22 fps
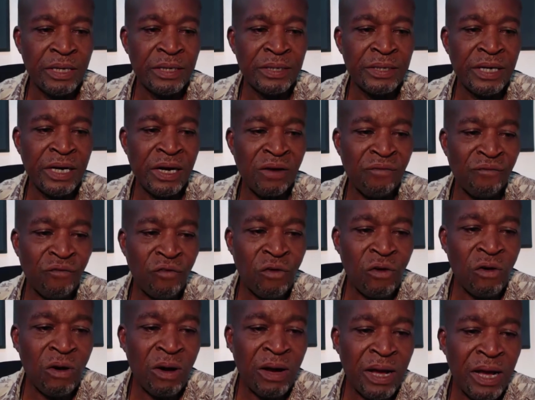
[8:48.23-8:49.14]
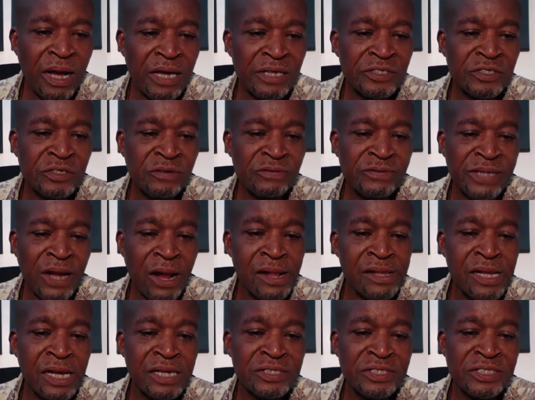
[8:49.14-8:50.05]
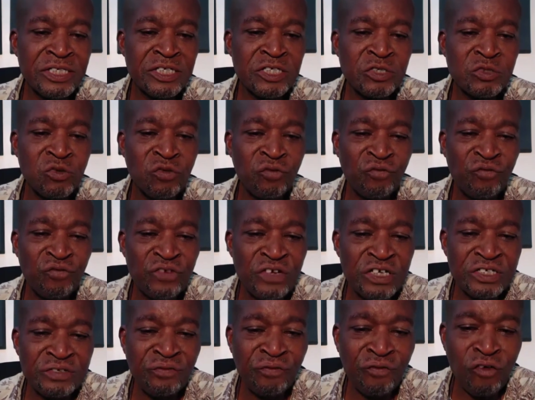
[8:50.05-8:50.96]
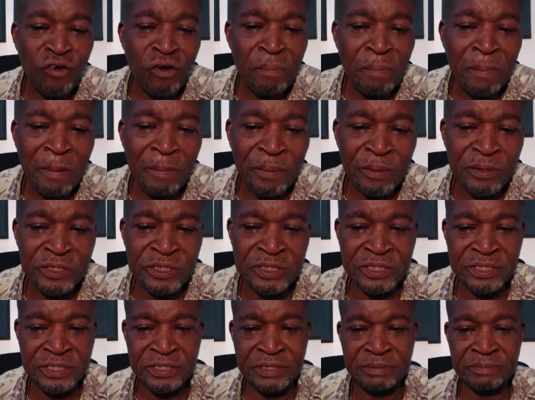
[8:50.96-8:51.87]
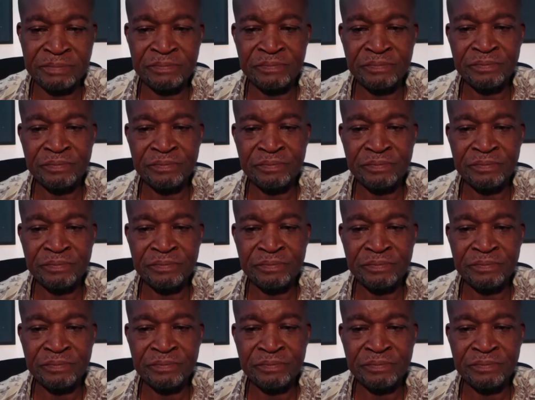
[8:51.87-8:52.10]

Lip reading: There are 4 kinds of sentences to fit 4 purposes.